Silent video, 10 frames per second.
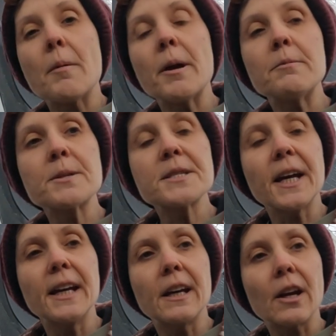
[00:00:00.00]
made a
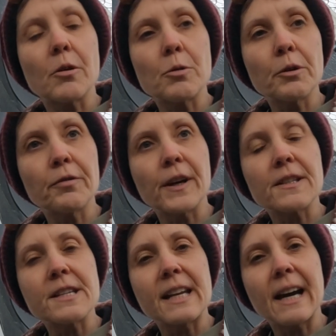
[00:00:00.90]
mistake and I want to
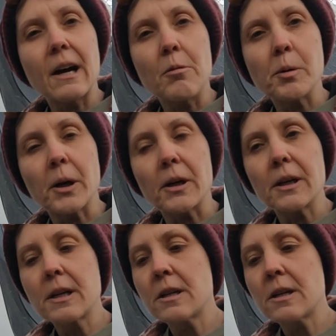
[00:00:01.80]
fix it now, but